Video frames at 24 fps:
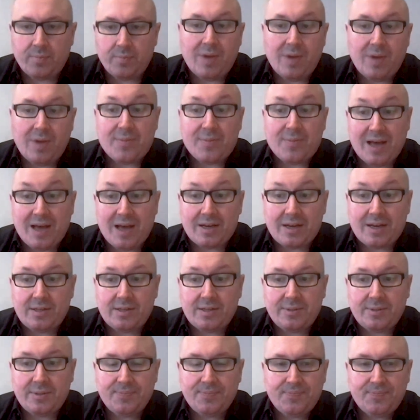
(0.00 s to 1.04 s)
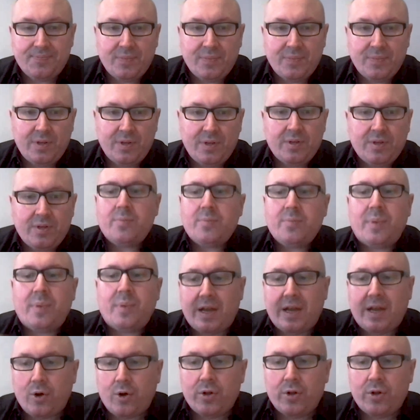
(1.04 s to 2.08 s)
mathematically
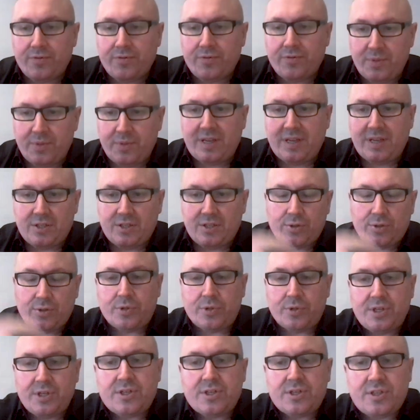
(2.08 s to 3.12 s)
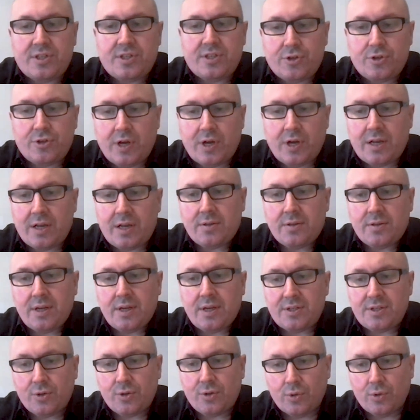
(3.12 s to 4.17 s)
by all of the potential mutations that you add
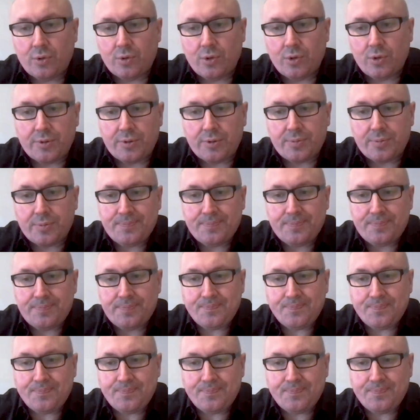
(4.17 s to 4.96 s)
as you go along.